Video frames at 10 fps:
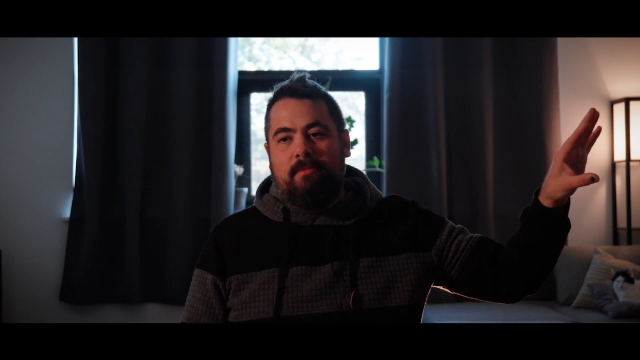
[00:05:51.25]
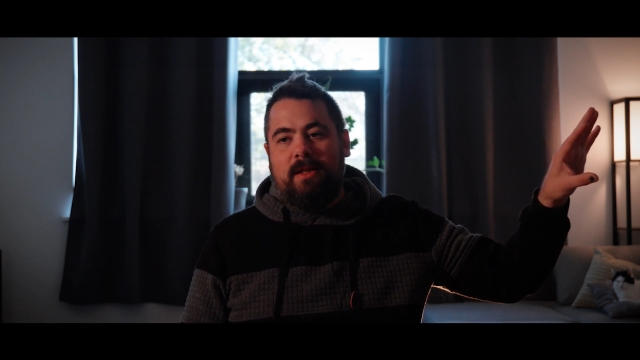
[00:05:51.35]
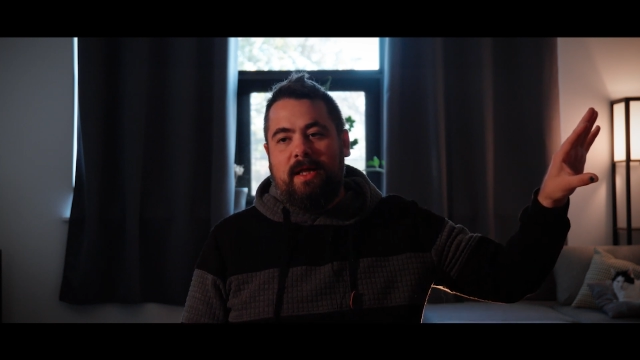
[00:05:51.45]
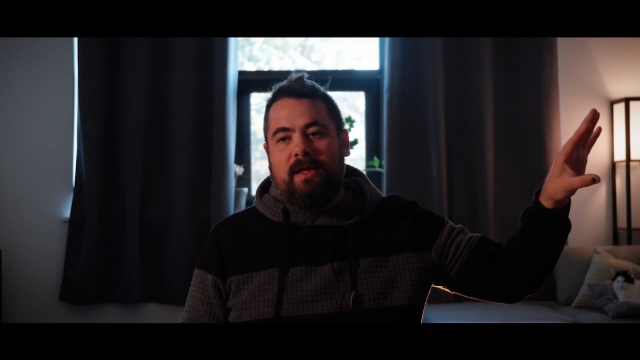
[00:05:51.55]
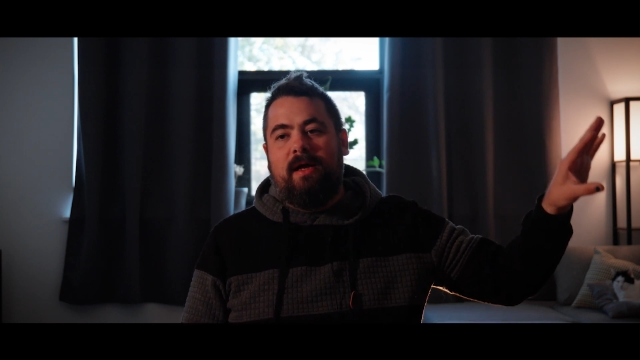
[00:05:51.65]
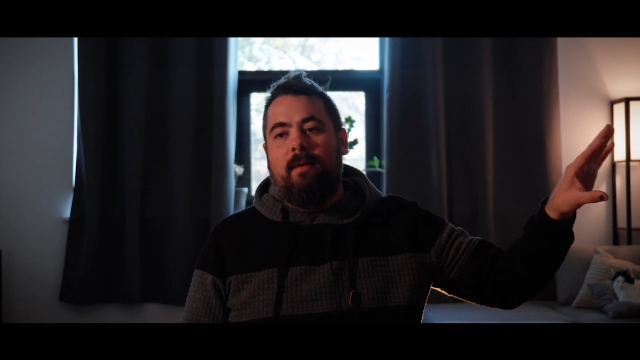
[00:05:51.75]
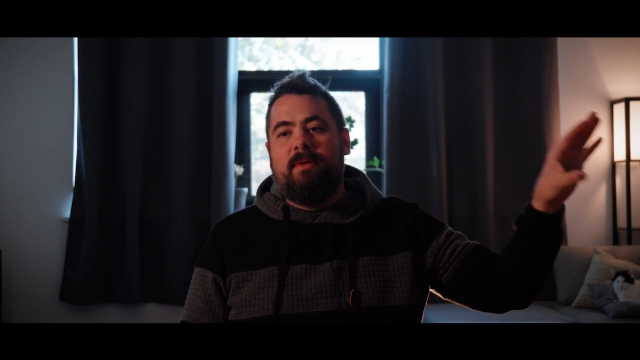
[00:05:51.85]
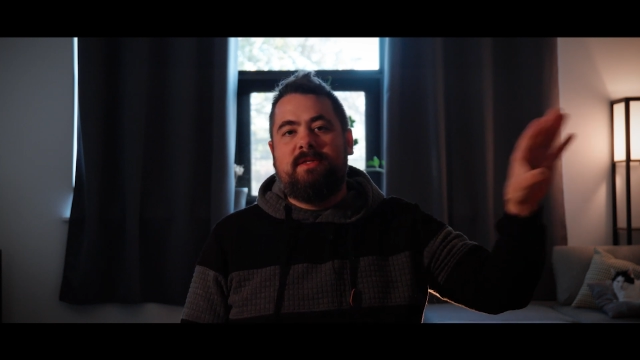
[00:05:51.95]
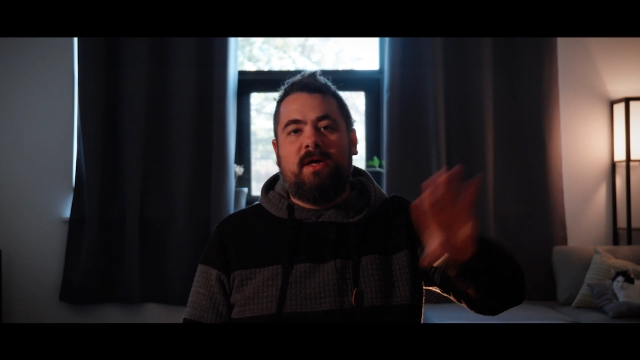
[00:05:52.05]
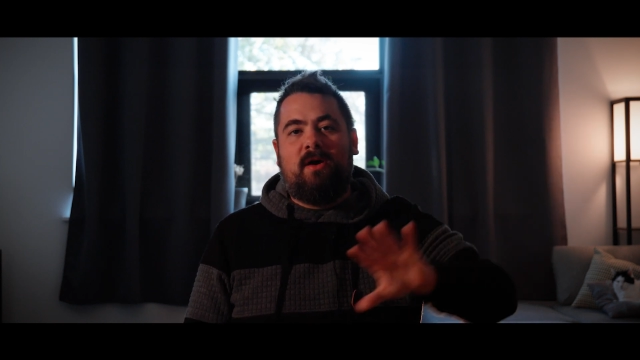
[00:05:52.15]
but like a
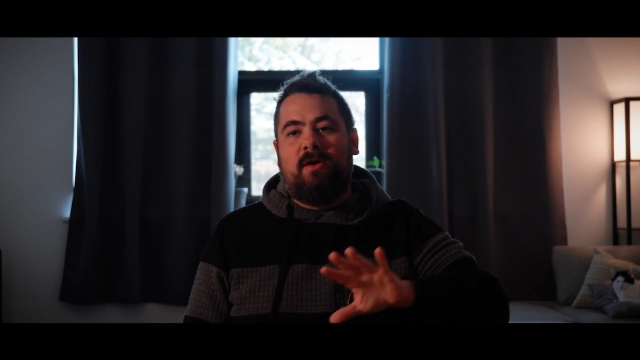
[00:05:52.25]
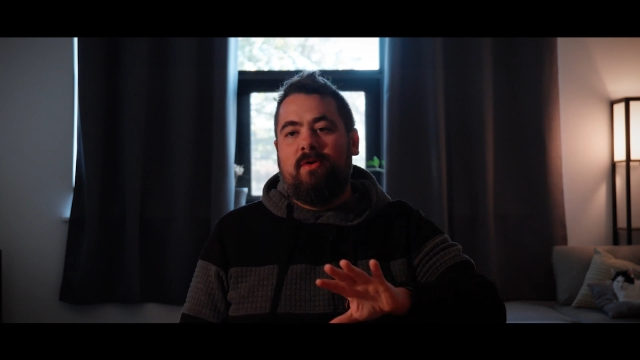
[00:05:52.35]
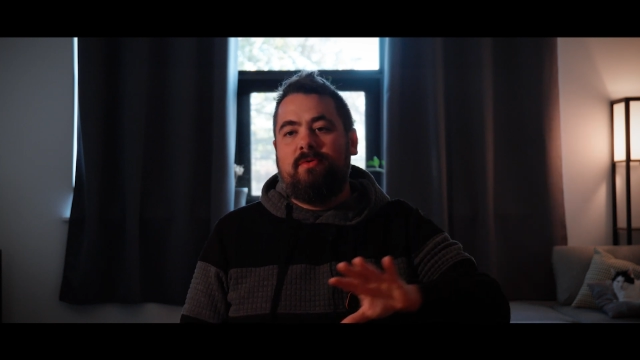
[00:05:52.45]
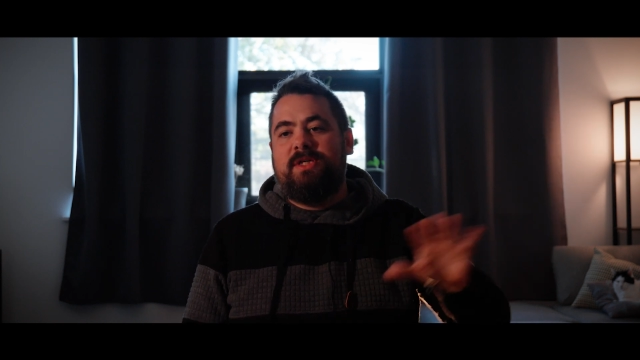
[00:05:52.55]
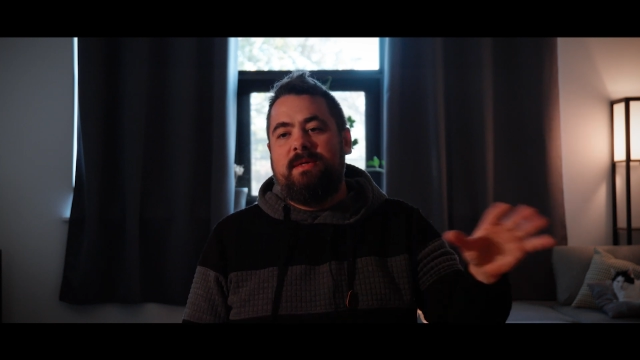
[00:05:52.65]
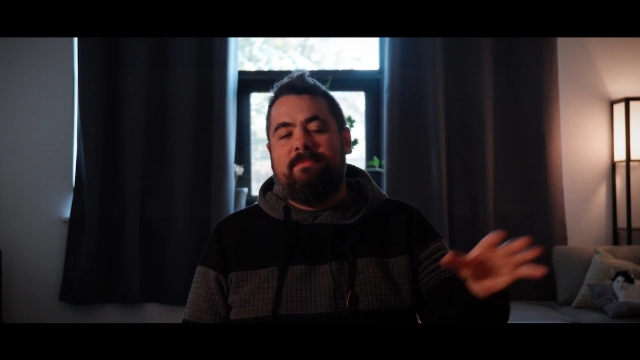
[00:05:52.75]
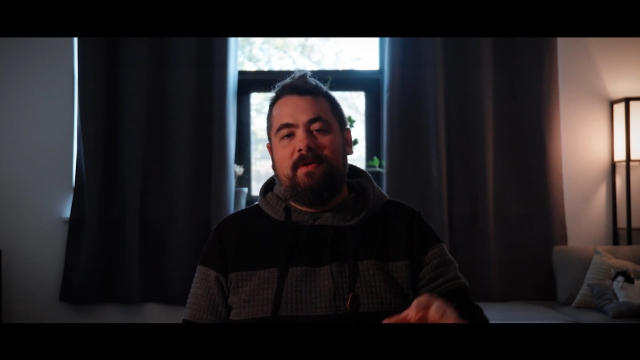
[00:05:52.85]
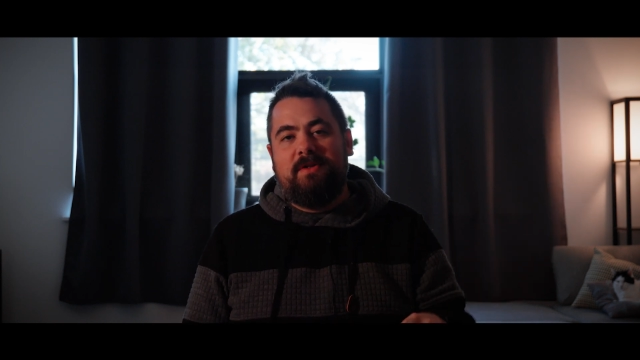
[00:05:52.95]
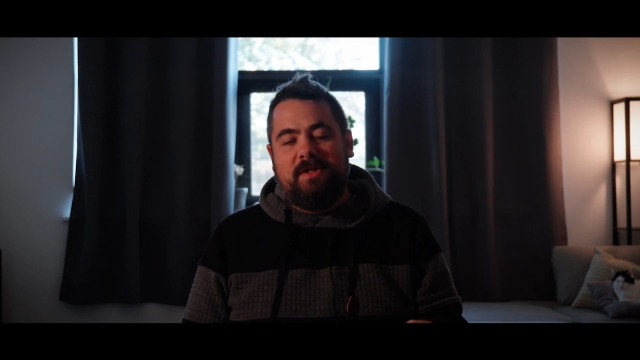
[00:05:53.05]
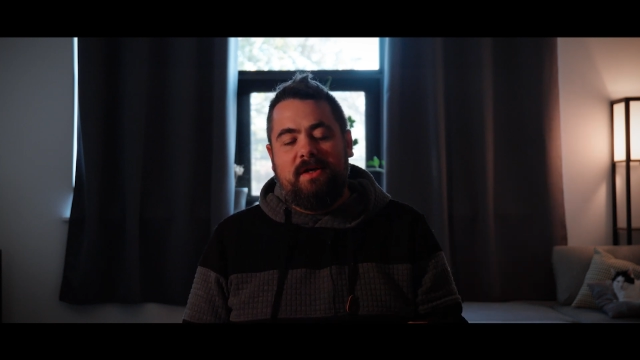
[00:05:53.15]
bizarro, cheap
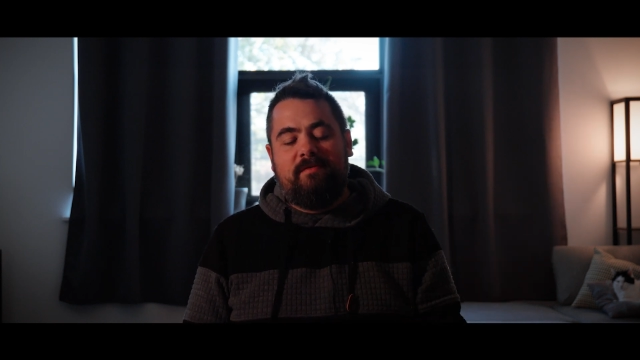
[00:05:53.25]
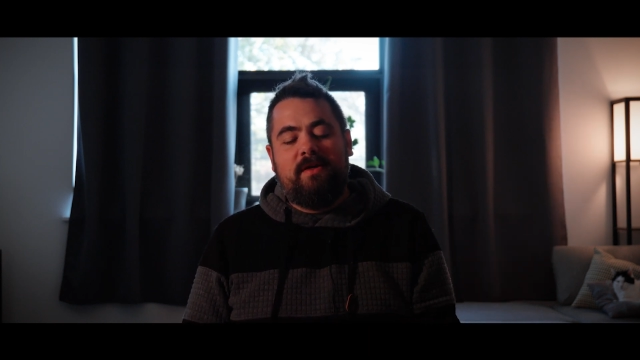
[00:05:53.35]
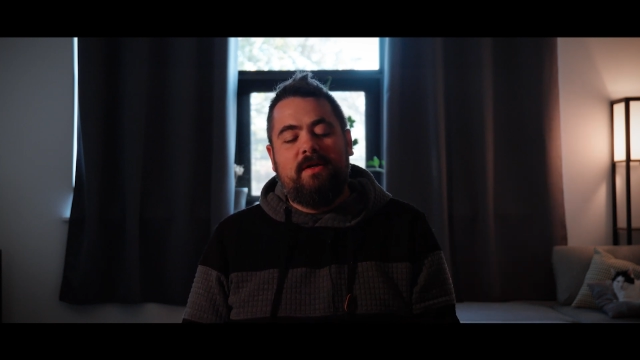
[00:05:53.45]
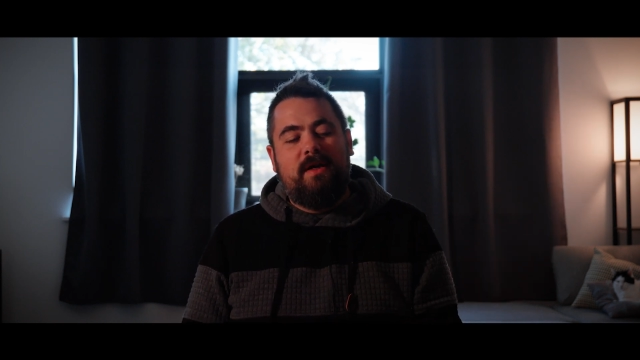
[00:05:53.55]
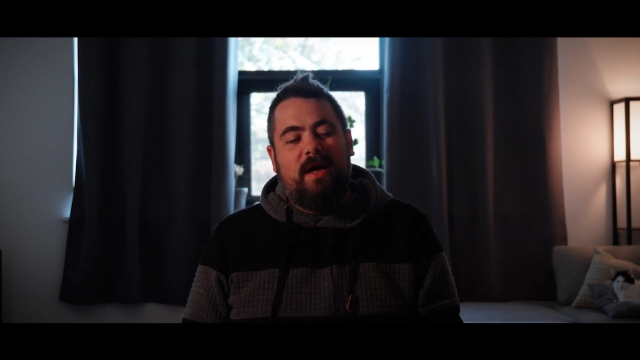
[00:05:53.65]
version of it.